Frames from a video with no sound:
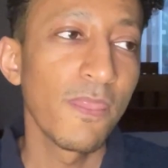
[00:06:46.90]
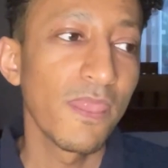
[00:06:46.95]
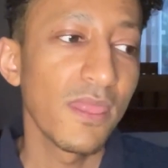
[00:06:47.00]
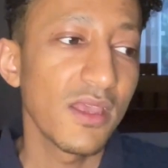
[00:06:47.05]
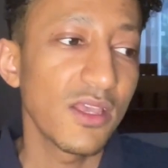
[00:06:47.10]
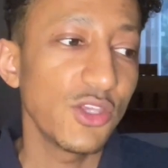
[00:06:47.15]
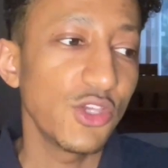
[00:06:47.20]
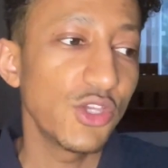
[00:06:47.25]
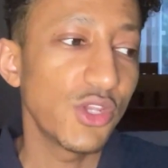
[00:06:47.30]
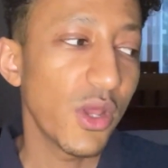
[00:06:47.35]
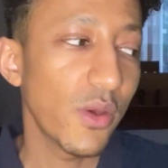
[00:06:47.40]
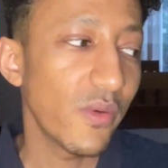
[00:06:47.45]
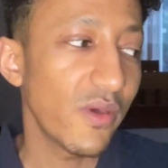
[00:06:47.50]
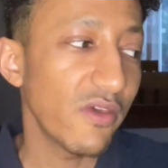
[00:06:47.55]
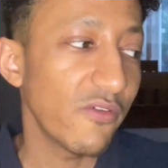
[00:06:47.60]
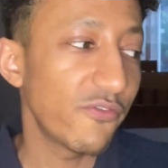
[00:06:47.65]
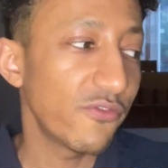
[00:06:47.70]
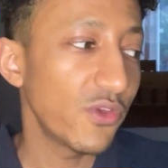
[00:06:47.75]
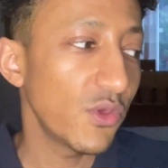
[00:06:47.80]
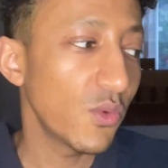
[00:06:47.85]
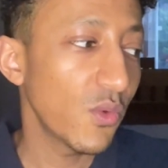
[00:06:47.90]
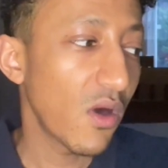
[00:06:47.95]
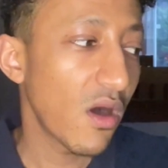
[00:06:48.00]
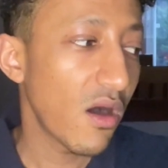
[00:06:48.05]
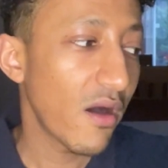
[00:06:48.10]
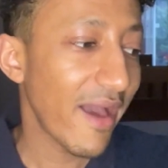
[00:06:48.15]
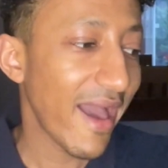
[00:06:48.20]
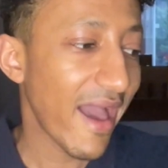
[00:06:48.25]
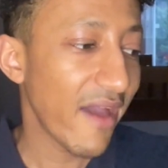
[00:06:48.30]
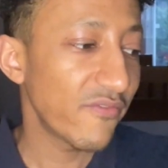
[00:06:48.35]
you know, if you are
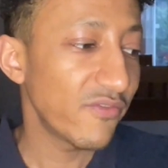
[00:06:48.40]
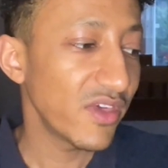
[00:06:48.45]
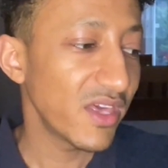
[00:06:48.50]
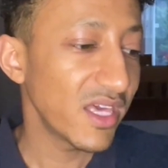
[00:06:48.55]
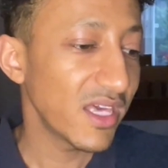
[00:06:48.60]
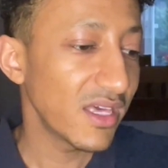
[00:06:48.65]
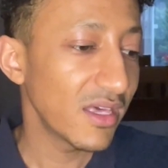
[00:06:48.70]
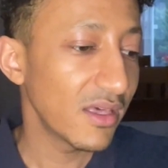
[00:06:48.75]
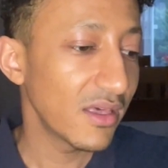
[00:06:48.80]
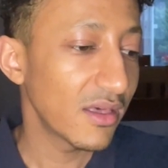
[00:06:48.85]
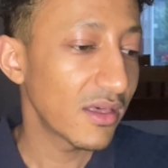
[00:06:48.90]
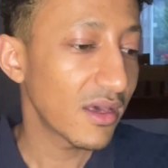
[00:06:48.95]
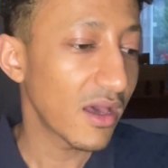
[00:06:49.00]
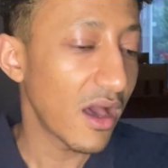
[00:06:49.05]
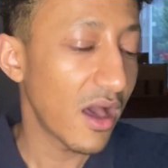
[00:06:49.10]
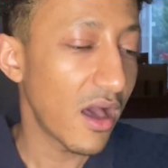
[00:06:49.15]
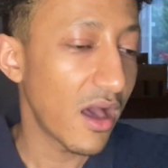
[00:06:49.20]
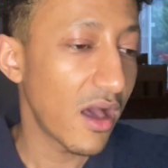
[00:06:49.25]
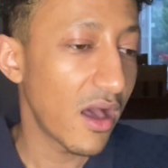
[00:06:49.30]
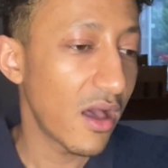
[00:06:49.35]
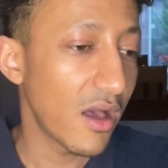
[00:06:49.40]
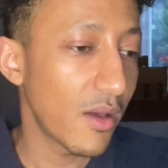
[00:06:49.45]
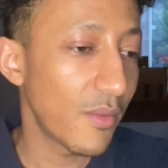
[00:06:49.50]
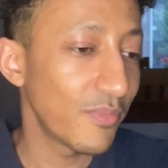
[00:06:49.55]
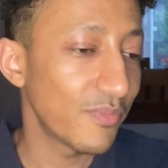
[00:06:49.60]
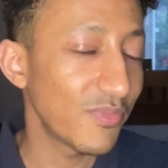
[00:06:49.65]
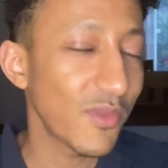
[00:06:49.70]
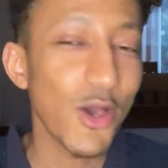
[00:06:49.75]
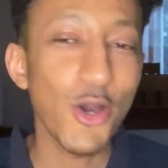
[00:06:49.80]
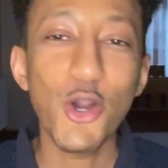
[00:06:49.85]
having
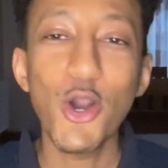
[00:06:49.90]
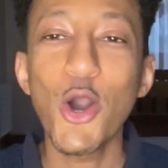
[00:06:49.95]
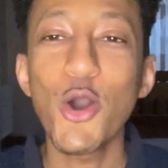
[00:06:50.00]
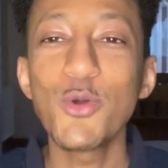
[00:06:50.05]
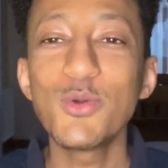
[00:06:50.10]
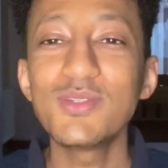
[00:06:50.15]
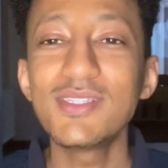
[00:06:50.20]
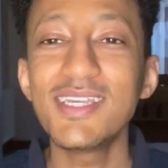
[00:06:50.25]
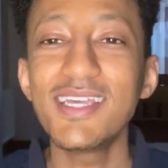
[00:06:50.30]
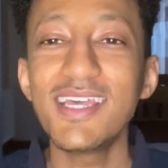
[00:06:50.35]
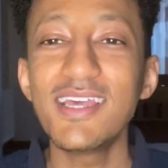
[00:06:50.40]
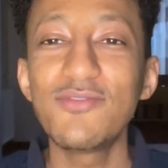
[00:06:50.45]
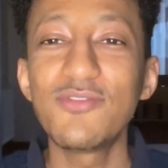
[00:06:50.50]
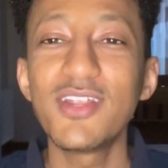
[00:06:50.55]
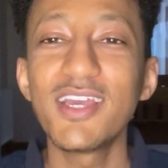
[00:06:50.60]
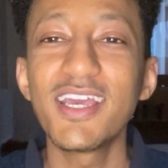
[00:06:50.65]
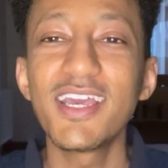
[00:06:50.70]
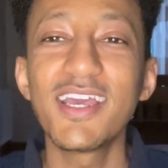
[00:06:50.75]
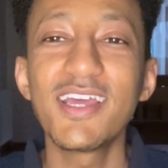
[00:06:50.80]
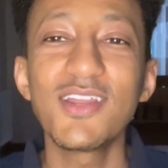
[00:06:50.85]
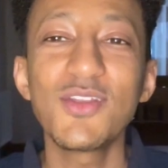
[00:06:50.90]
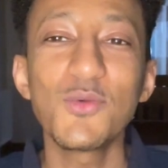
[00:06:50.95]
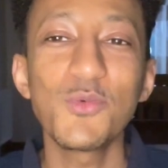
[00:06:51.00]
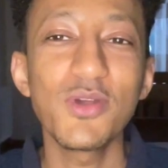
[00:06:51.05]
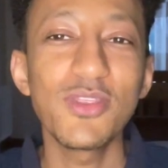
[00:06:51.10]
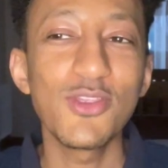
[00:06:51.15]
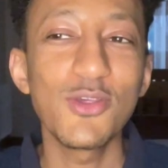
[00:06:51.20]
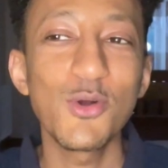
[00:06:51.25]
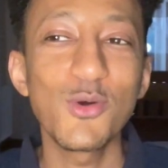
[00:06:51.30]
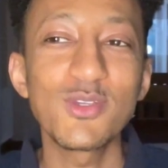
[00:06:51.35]
a cozy evening in
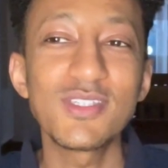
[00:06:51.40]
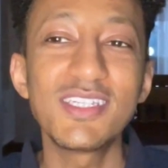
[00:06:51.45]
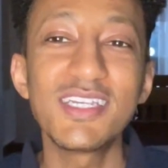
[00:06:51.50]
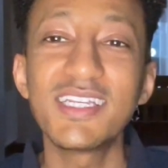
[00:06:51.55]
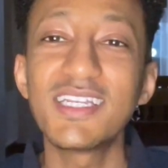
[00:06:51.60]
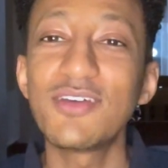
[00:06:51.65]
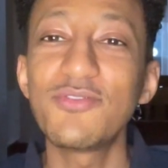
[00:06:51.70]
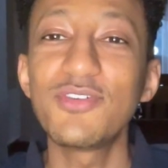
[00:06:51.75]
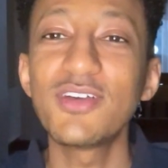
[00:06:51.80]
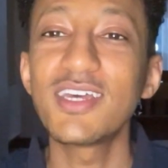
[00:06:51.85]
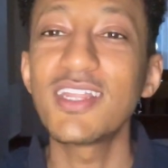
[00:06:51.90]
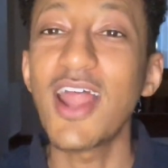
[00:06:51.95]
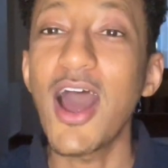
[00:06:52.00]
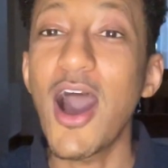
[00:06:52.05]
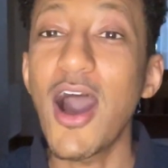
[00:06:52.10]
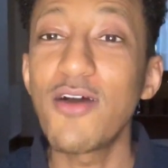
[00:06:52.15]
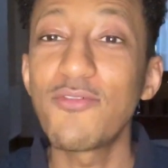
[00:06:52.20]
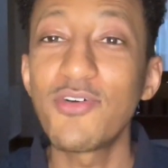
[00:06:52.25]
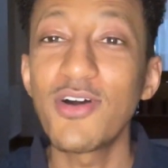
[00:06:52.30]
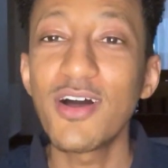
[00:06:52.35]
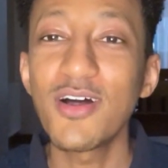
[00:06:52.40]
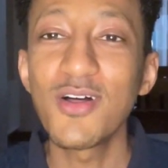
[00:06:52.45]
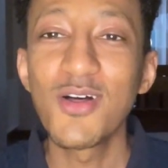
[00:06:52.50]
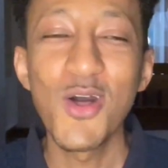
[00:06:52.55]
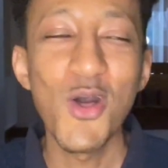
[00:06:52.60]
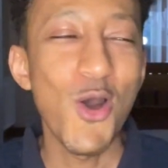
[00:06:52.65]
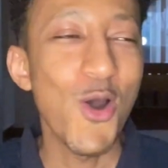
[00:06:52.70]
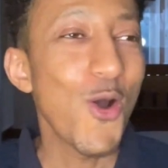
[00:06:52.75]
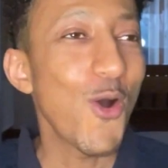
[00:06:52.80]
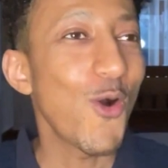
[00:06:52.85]
with your significant other,
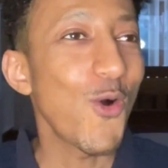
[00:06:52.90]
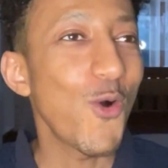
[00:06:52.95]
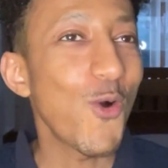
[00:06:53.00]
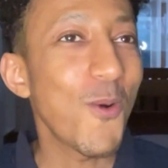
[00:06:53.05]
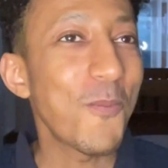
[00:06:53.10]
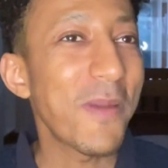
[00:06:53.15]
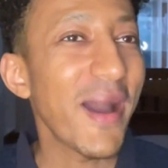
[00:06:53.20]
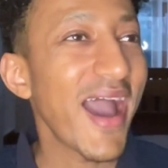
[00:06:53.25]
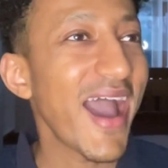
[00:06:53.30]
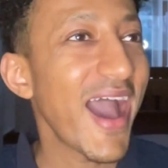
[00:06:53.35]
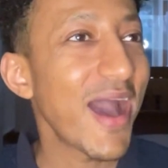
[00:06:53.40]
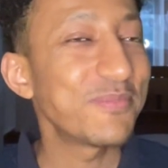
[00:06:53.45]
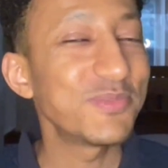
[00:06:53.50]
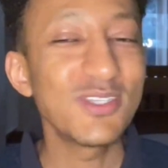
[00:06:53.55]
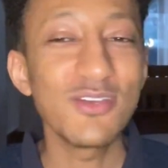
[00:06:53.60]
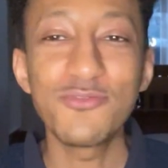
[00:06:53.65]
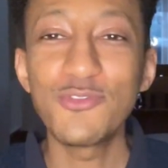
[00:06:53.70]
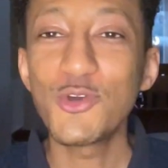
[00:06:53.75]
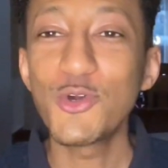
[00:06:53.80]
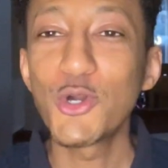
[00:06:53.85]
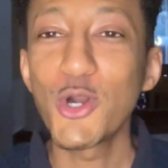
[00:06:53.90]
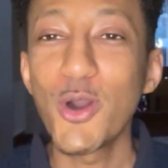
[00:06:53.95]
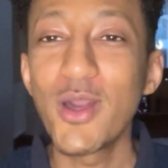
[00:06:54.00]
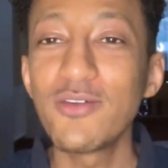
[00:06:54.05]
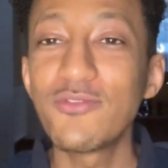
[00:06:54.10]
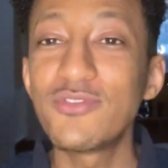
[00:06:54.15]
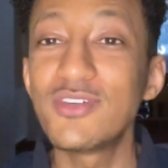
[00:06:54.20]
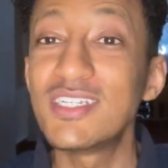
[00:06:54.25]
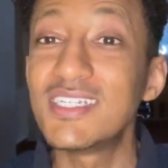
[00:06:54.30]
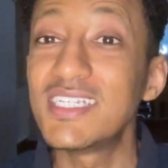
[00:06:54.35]
or perhaps if you're going
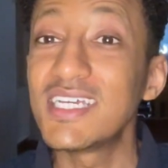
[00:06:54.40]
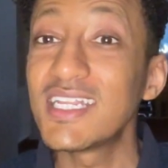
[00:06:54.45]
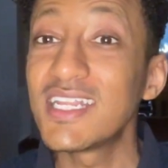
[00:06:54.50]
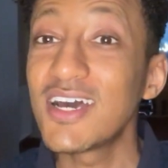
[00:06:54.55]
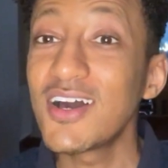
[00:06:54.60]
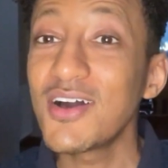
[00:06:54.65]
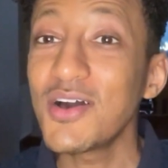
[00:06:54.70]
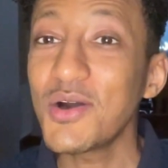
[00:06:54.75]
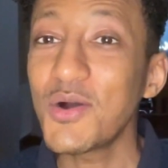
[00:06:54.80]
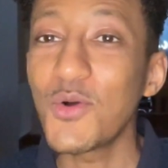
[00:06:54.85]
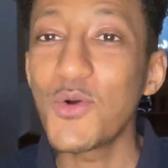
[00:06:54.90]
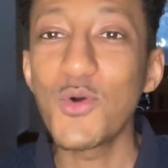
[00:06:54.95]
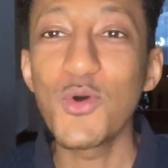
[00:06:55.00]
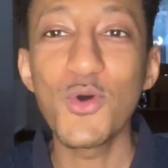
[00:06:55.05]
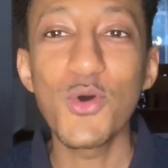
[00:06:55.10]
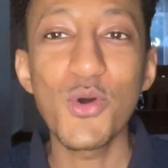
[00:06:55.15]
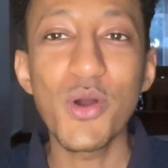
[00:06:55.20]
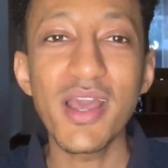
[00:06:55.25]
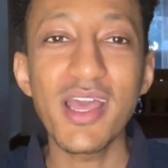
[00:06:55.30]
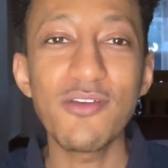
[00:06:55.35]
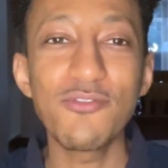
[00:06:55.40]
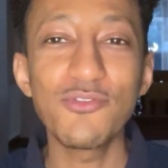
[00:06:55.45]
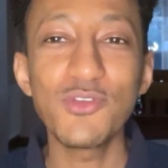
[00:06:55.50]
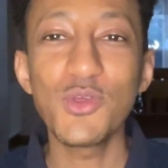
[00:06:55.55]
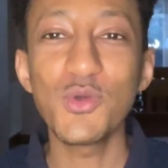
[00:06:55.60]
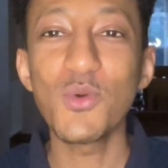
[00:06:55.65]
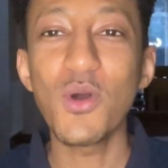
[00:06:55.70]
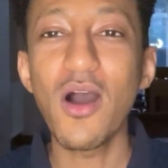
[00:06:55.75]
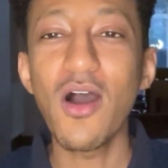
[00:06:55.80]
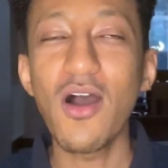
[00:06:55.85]
for dinner, or if
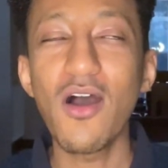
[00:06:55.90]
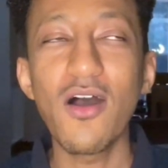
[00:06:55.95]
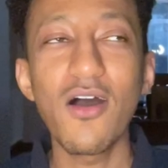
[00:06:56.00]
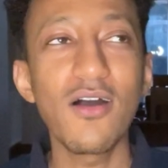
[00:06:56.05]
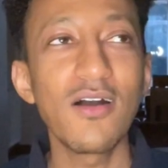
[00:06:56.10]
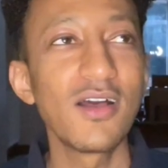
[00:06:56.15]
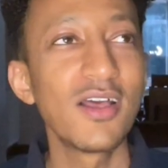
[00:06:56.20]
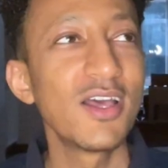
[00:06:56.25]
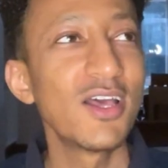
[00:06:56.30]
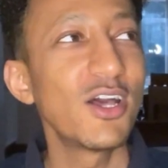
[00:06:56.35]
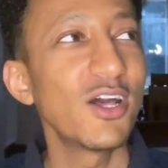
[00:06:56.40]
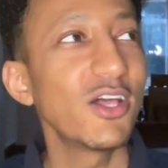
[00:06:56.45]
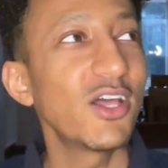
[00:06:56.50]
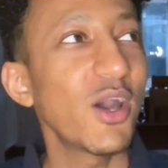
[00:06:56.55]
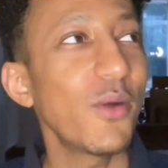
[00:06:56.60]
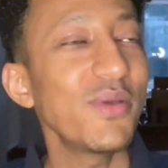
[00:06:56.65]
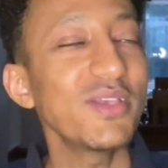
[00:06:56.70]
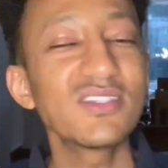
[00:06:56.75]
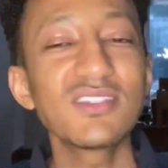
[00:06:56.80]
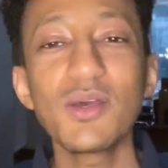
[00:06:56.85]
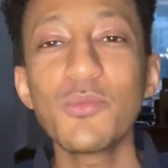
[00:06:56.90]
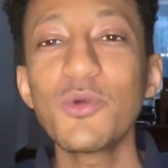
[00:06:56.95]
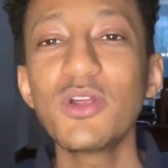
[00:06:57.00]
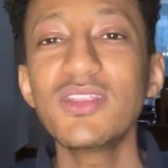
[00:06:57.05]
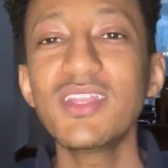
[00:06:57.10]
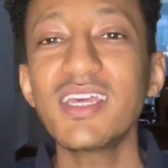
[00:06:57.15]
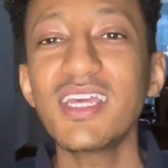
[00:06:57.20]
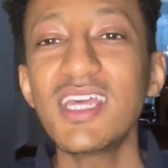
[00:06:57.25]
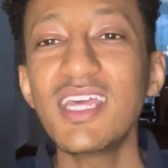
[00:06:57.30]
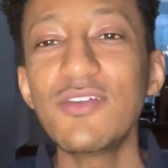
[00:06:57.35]
you are going somewhere in
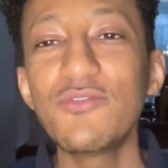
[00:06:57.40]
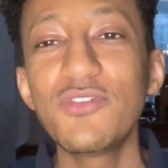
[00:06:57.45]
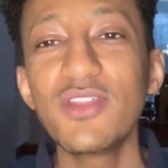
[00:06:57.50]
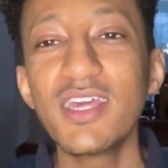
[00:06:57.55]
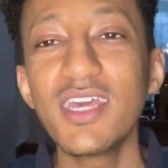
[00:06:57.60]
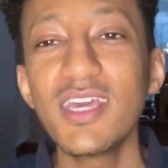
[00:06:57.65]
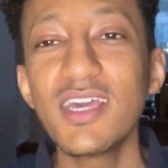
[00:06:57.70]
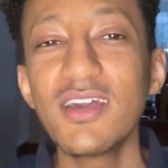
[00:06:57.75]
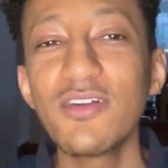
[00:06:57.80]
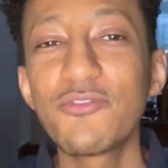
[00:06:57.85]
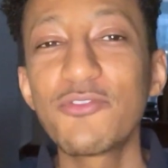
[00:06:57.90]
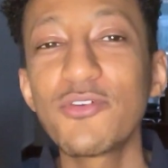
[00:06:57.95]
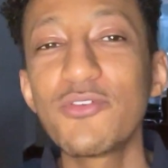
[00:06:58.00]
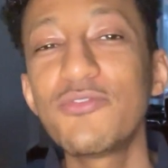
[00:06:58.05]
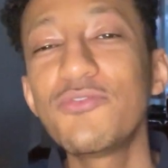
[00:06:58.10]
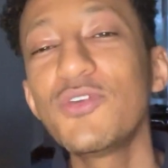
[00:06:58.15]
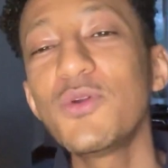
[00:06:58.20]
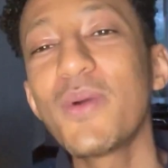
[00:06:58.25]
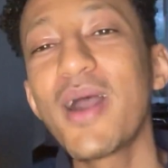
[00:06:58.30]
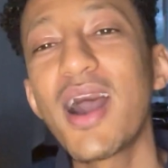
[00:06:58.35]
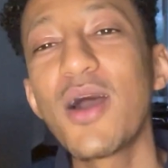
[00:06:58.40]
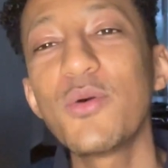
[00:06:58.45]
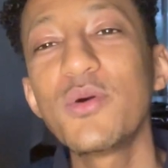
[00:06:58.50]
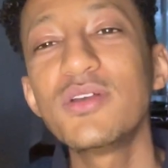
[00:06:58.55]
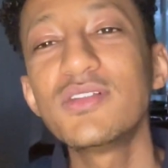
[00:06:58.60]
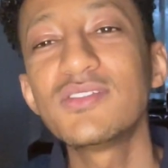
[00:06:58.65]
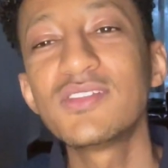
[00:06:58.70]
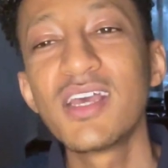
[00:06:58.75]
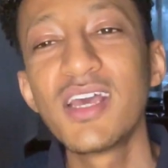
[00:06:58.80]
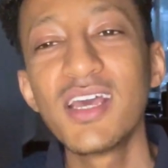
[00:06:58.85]
the evening for a few
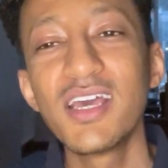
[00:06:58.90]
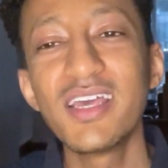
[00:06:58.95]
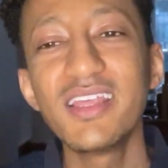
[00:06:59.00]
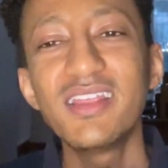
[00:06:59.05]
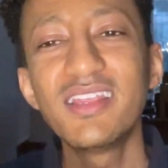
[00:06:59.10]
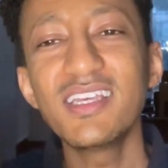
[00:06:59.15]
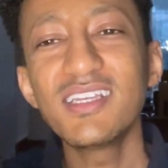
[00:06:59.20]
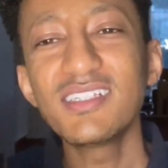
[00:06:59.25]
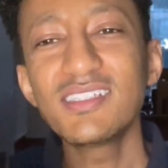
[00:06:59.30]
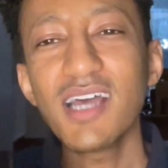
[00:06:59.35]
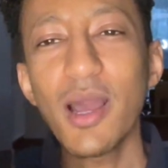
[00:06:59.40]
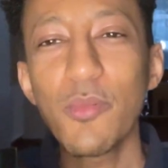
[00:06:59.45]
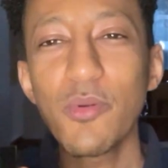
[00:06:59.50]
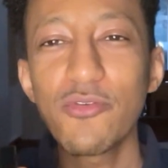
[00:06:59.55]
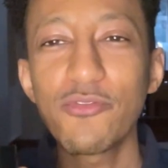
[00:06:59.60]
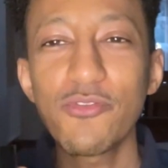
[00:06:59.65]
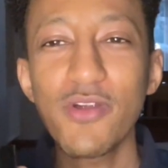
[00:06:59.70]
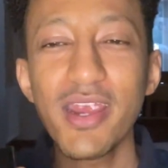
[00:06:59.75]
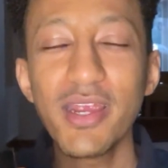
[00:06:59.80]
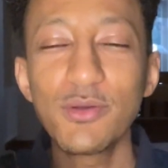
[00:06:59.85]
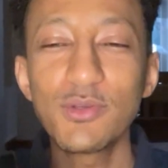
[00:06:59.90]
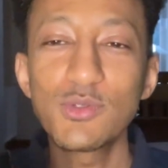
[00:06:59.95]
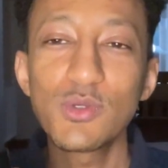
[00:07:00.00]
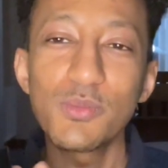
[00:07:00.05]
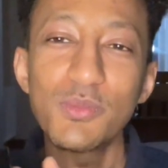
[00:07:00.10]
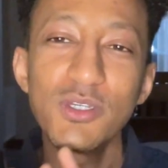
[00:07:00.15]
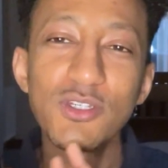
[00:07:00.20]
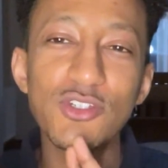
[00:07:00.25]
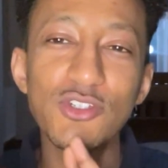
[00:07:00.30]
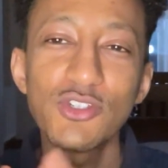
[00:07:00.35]
hours, this type of fragrance would
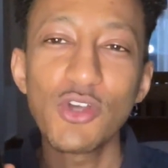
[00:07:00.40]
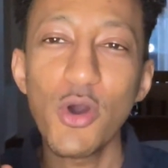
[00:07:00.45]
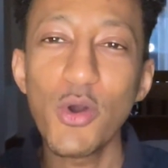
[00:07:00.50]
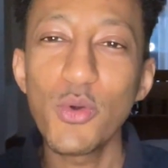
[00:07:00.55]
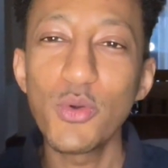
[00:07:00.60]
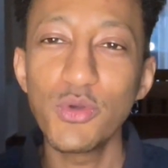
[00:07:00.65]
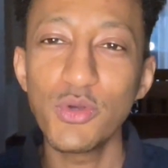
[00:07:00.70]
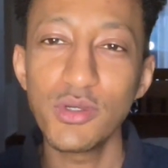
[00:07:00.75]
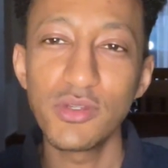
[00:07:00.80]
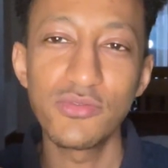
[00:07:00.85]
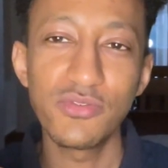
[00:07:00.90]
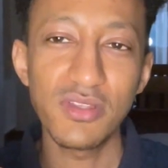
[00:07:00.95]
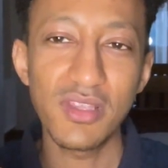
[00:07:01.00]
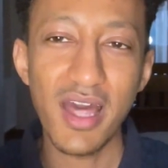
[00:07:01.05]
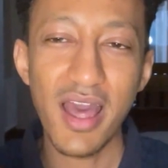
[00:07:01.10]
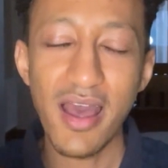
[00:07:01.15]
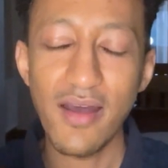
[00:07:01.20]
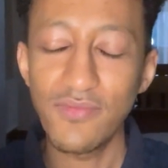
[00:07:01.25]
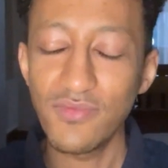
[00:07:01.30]
be so good for that.